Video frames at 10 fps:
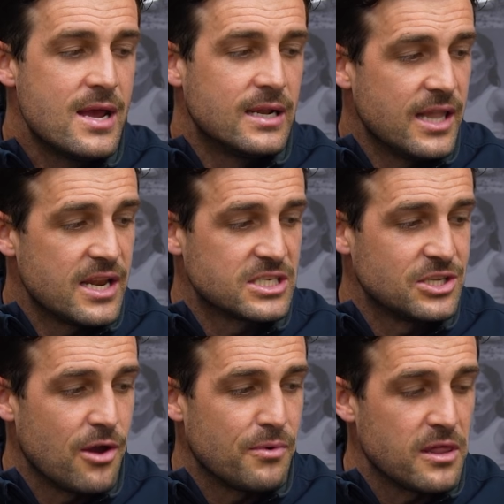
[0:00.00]
Let us
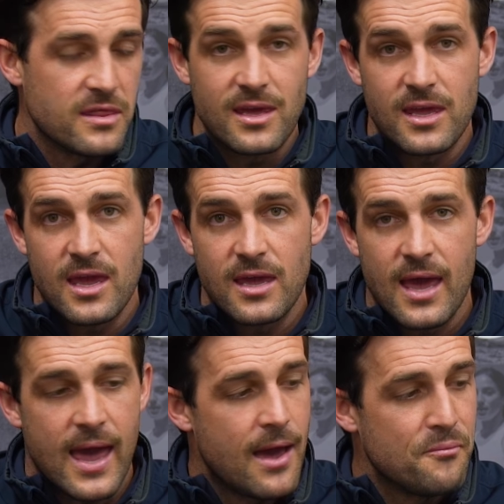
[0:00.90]
know what you're thinking
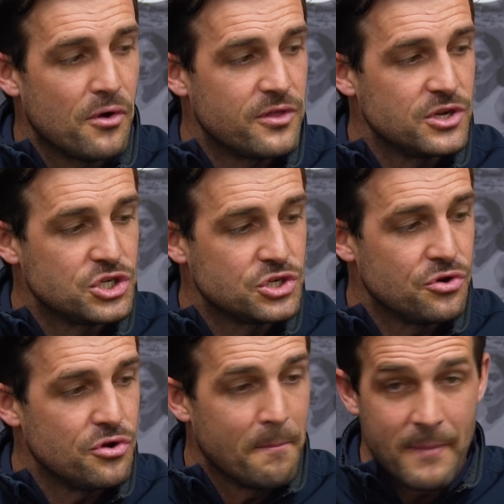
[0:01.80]
and what this
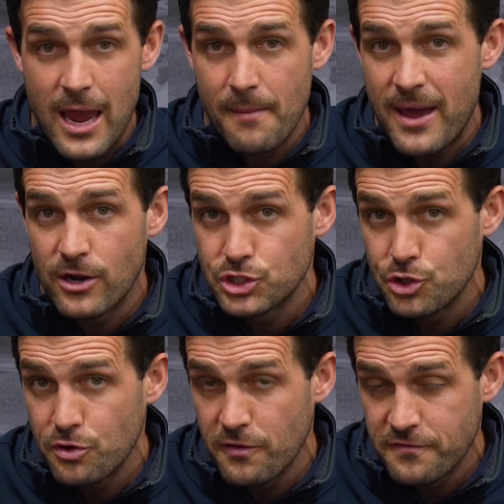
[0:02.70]
shoe may or may not
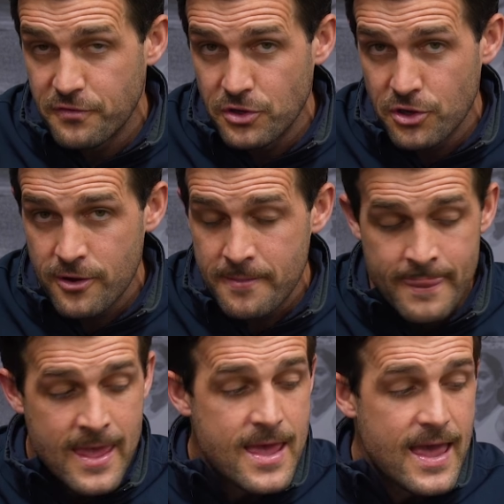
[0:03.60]
do for you.
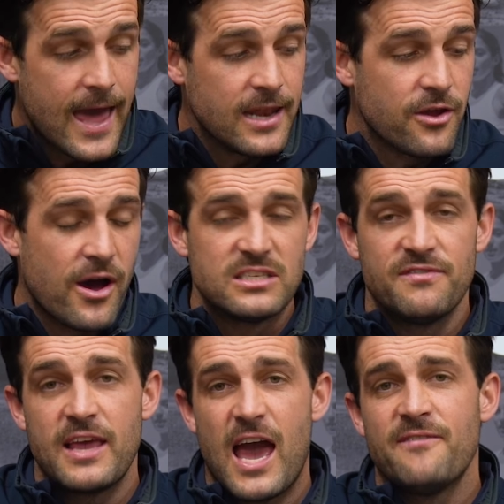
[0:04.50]
And guys,
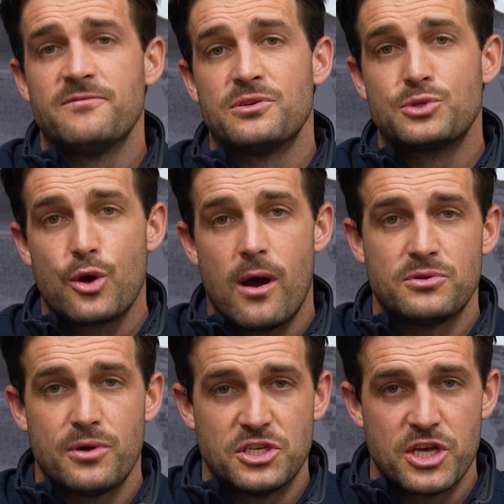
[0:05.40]
if you haven't subscribed
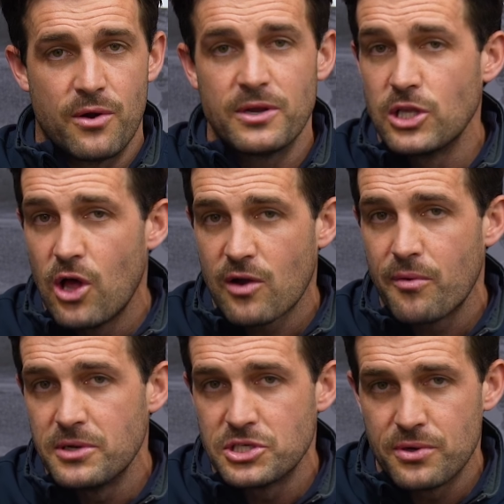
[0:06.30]
to our channel and you like
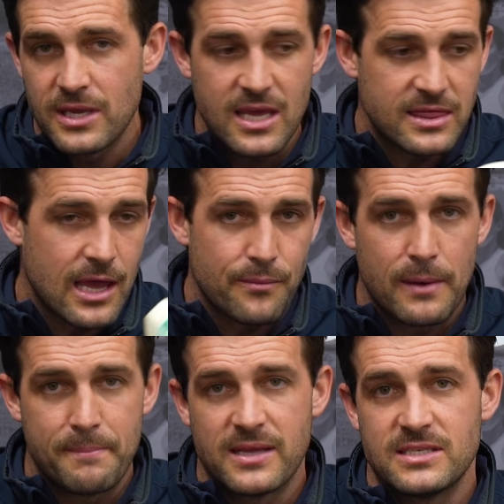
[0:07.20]
what we're doing, hit that
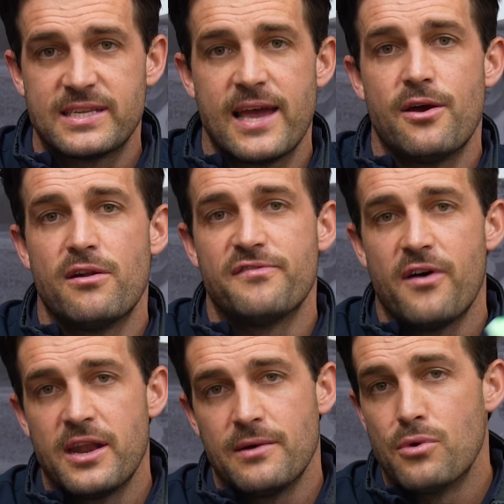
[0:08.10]
red button, stay
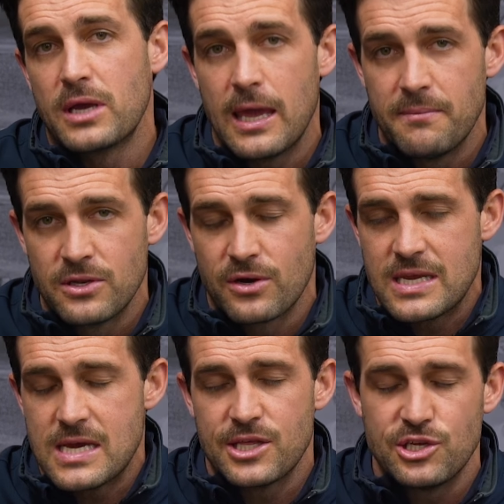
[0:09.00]
notified, and we'll keep
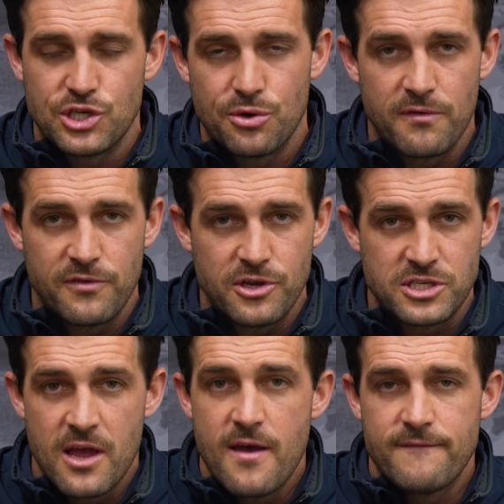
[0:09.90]
knocking out these shoe
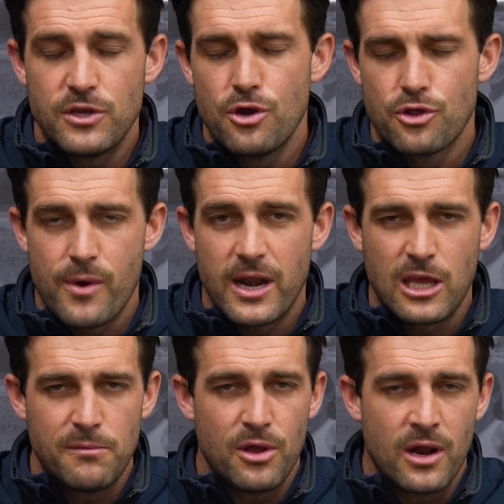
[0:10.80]
reviews for you, the running
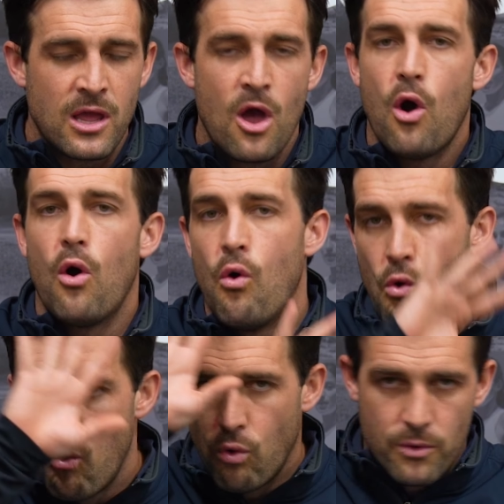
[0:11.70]
community,
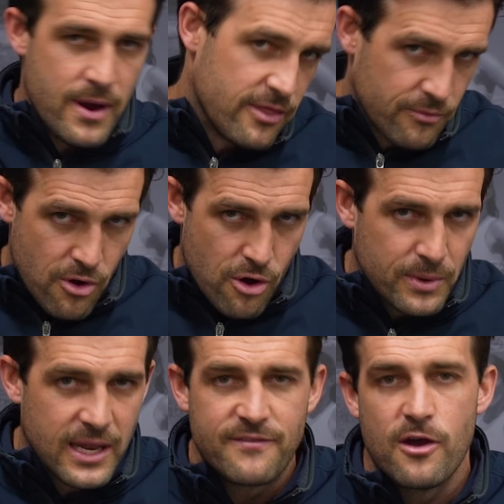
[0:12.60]
all around the world.
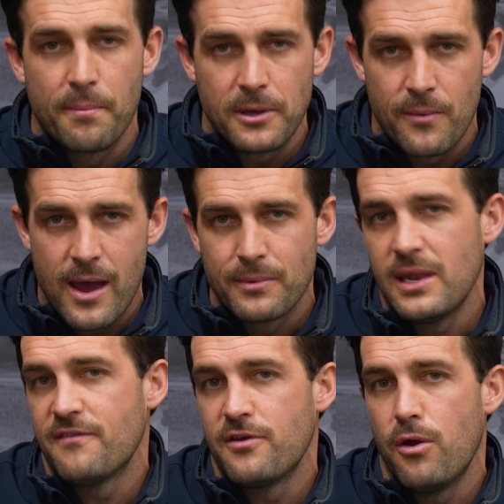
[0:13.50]
We love helping you out. We
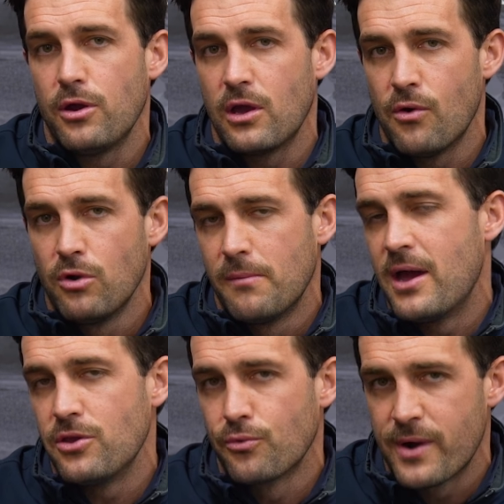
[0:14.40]
love hearing all
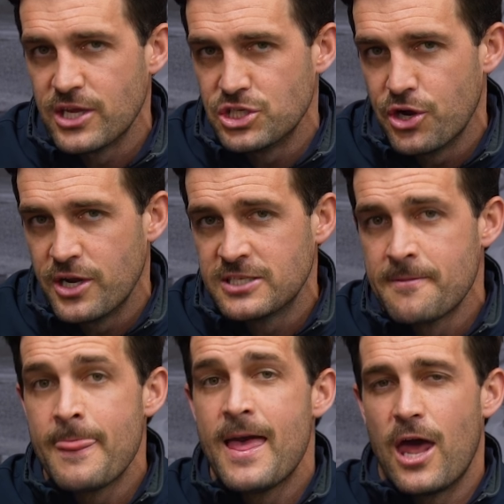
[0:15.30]
about your running journeys.
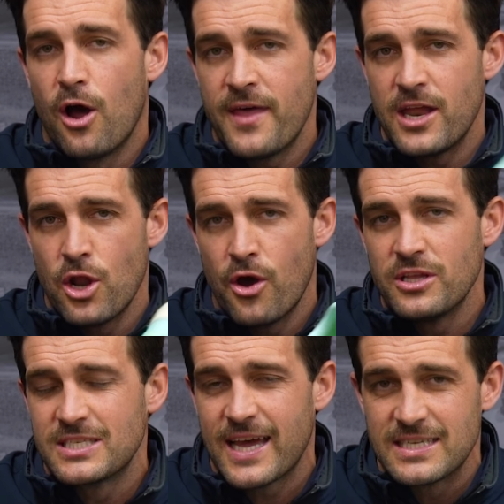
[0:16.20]
And on that
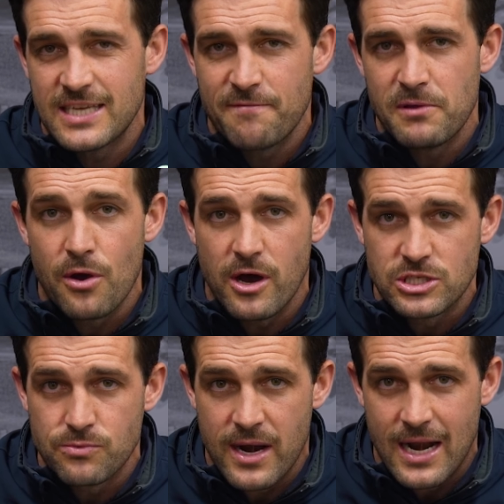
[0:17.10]
note, stay safe, be kind
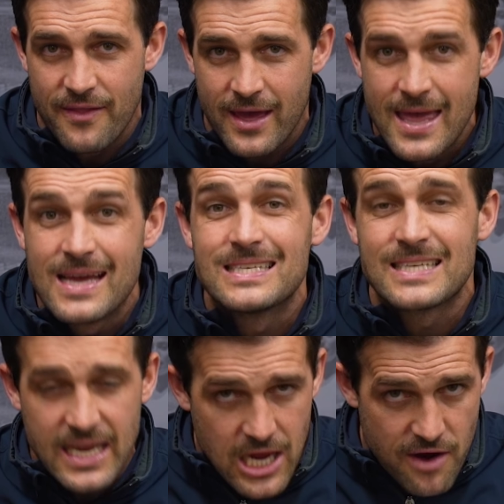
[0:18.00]
to one another,
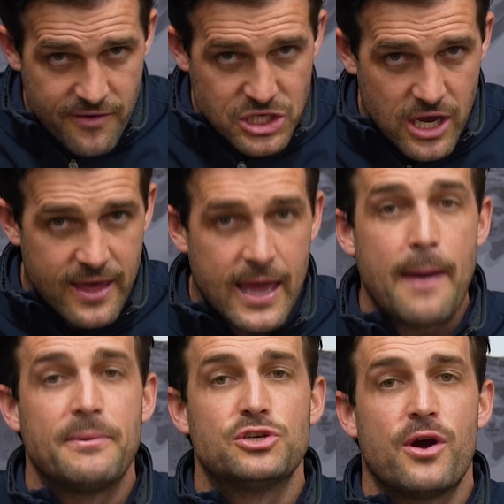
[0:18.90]
take care of each other,
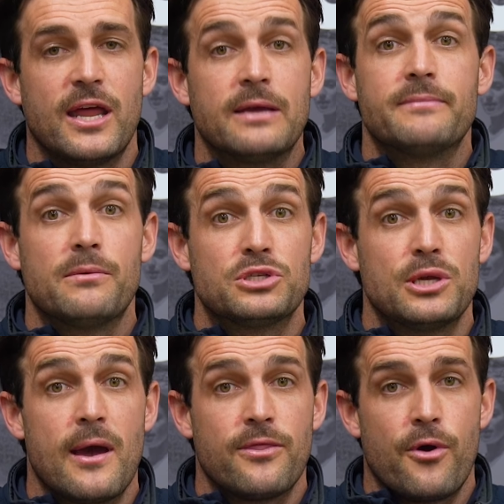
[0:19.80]
happy training, and we'll see
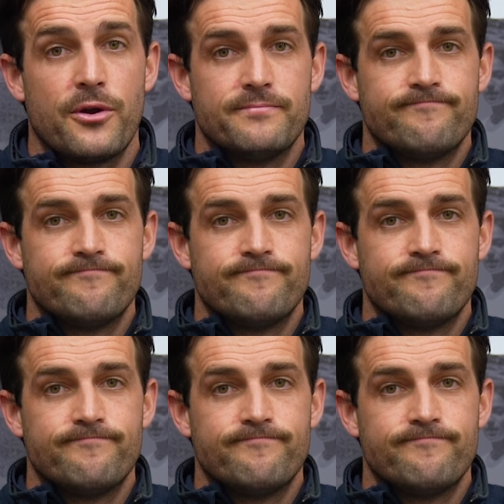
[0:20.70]
you out on the road.